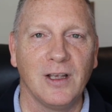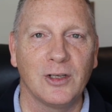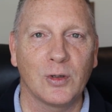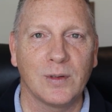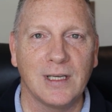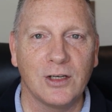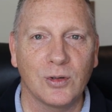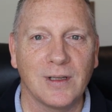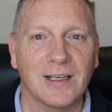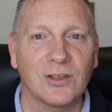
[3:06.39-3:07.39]
So
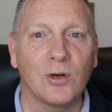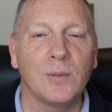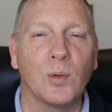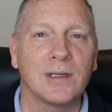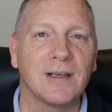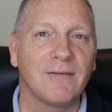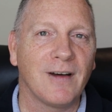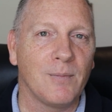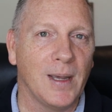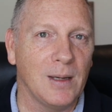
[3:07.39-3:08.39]
essentially that's
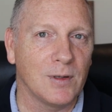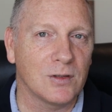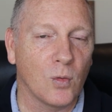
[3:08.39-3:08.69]
30.75 payments,